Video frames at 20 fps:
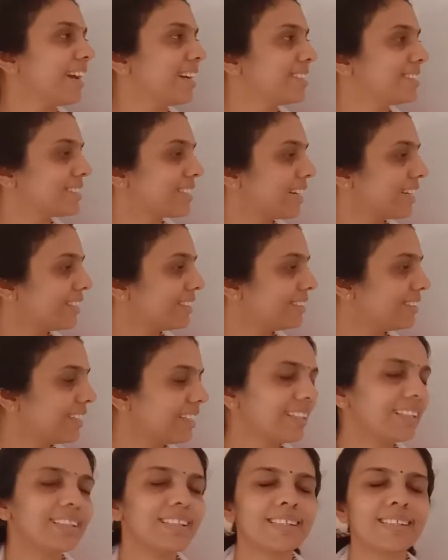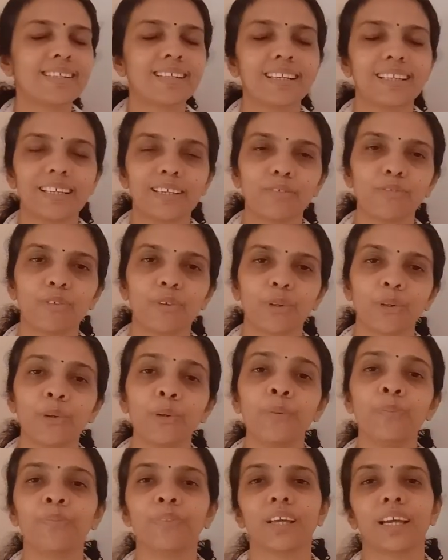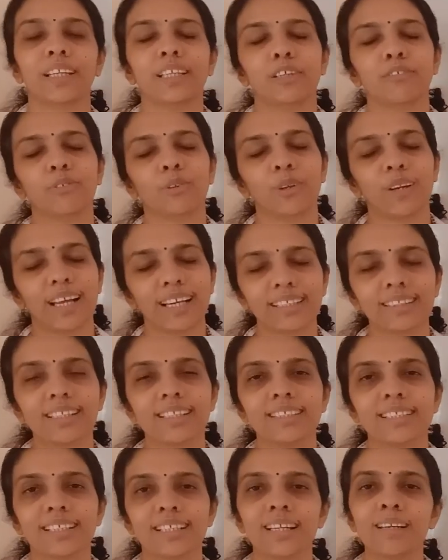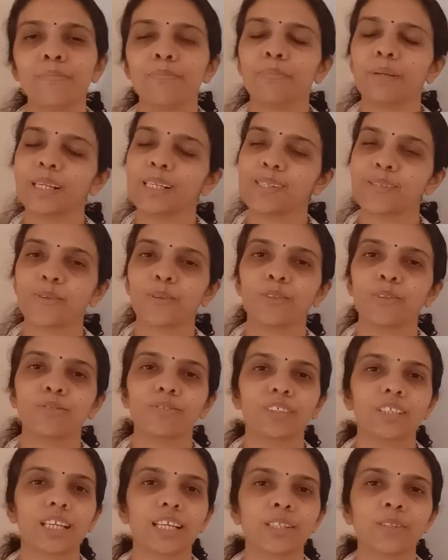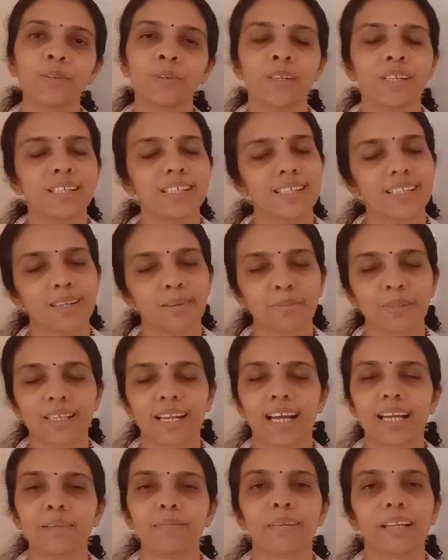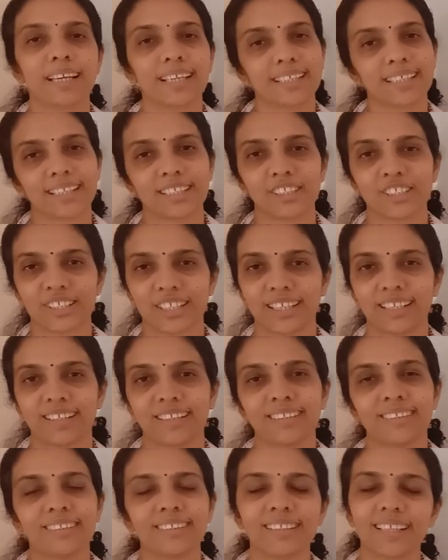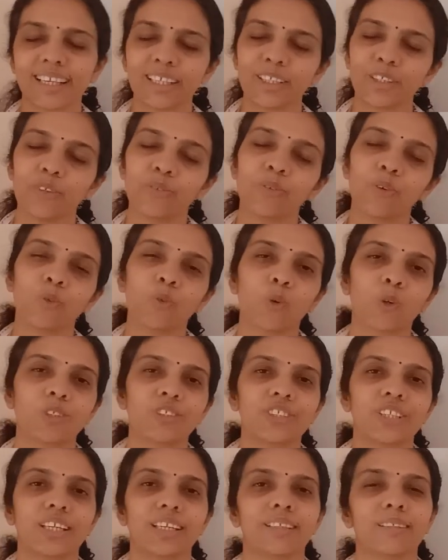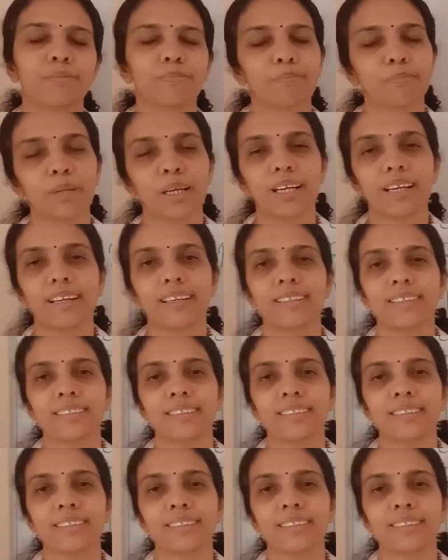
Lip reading: And I think it is clear for you. And if you like the channel, please don't forget to subscribe, like and share. Thank you for watching. Bye.